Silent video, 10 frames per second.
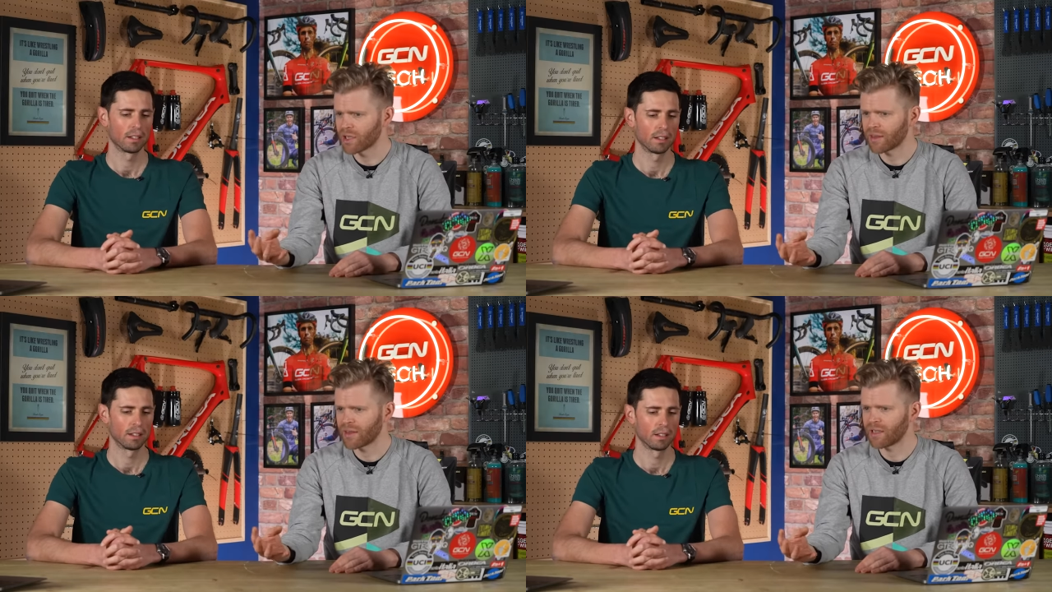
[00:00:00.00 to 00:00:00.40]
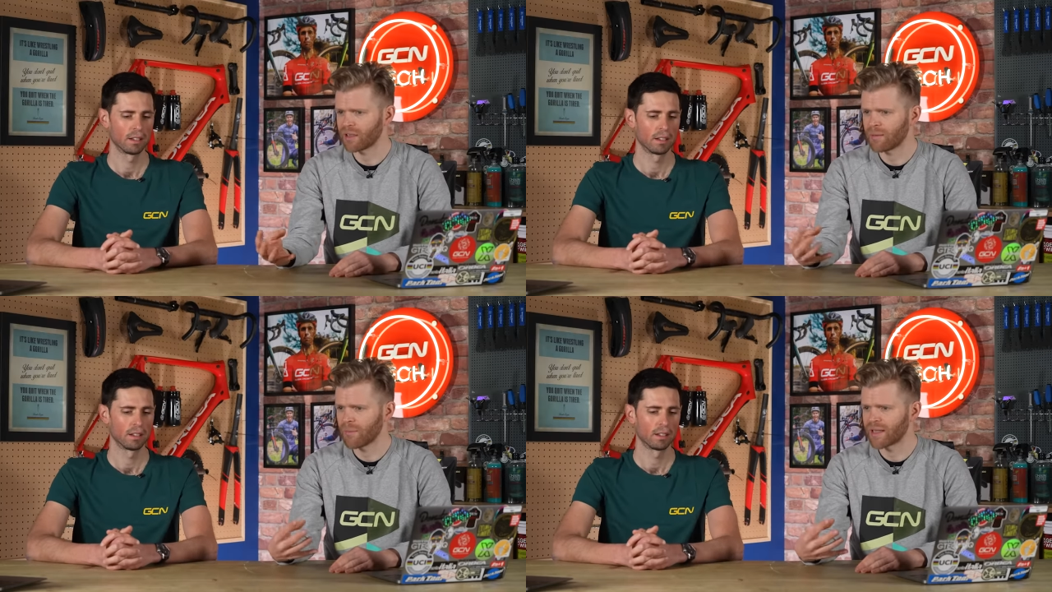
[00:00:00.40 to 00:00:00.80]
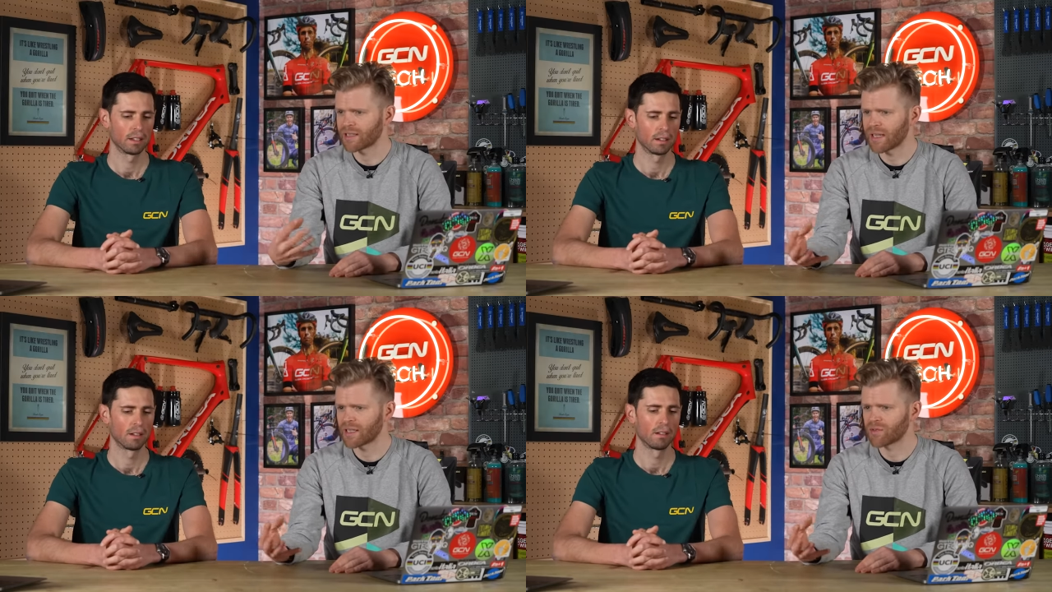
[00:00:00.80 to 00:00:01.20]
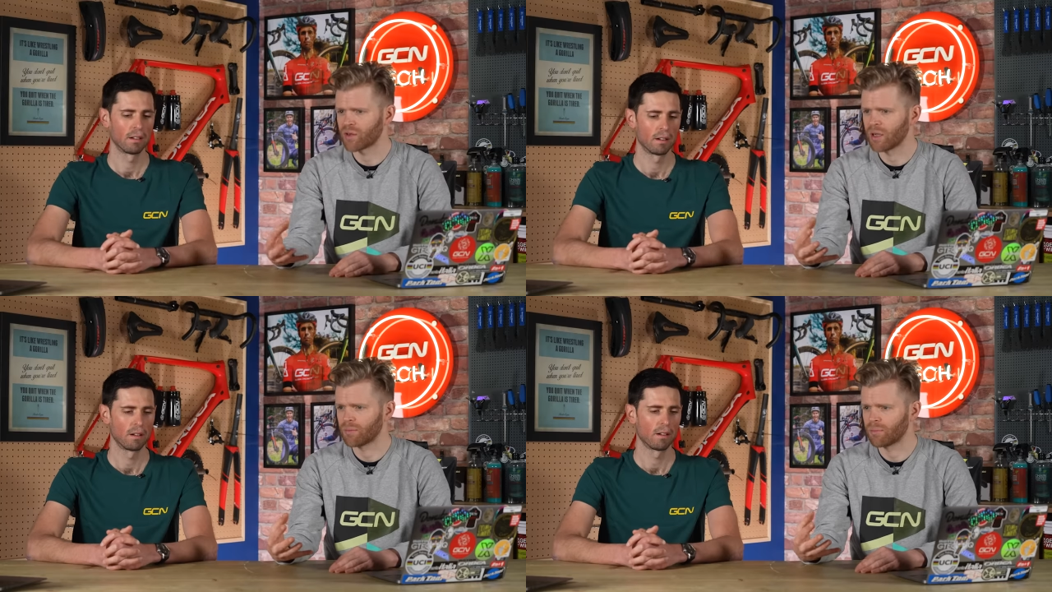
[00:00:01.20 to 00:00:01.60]
Speaker 1: And I think it makes sense
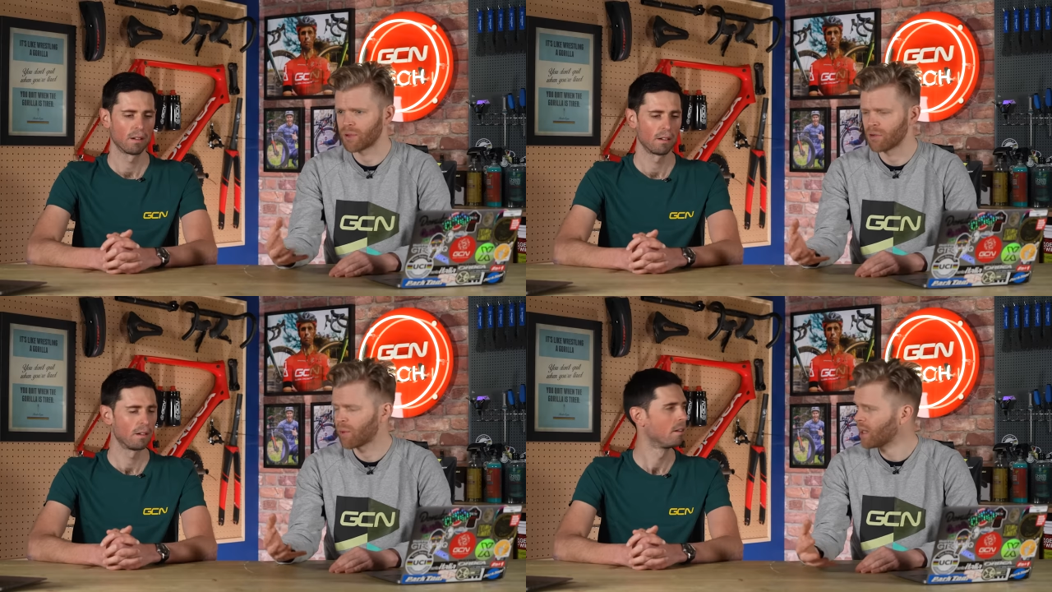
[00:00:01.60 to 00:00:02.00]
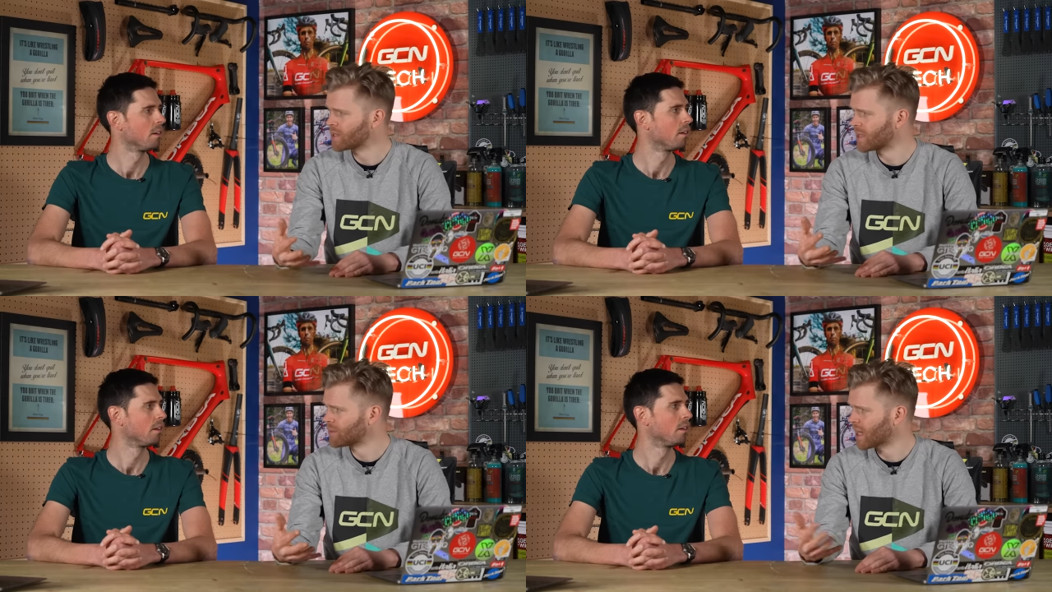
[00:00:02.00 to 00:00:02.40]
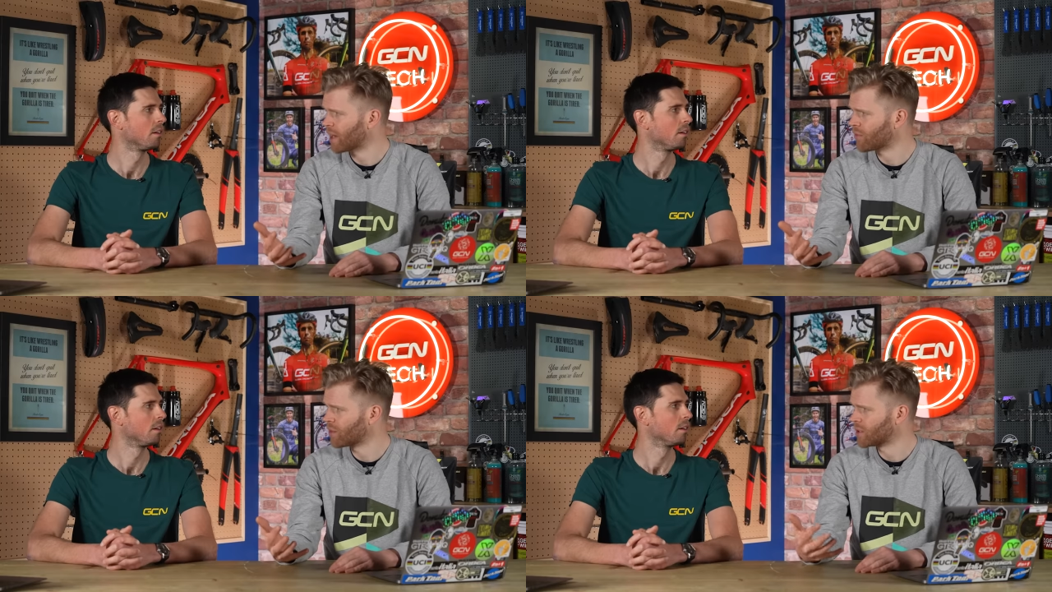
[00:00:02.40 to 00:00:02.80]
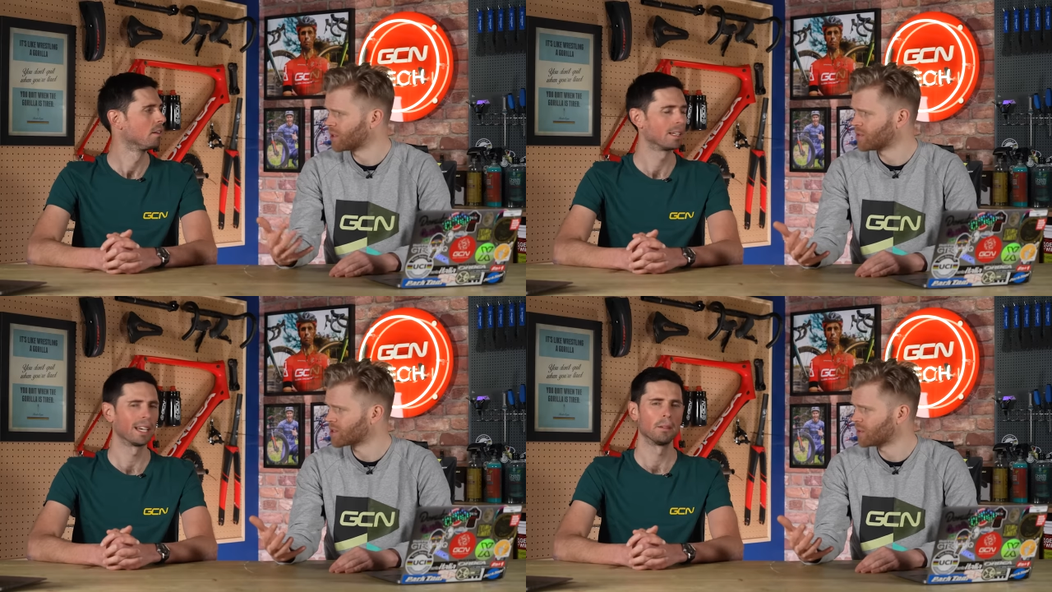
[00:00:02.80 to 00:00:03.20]
for a pro bike team to have them and
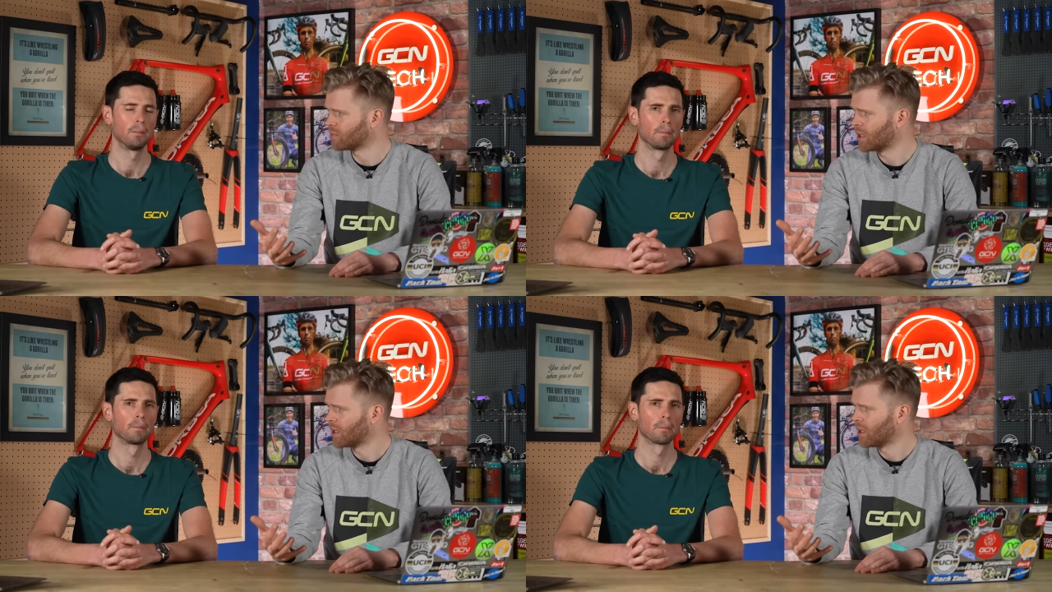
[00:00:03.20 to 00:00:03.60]
use them.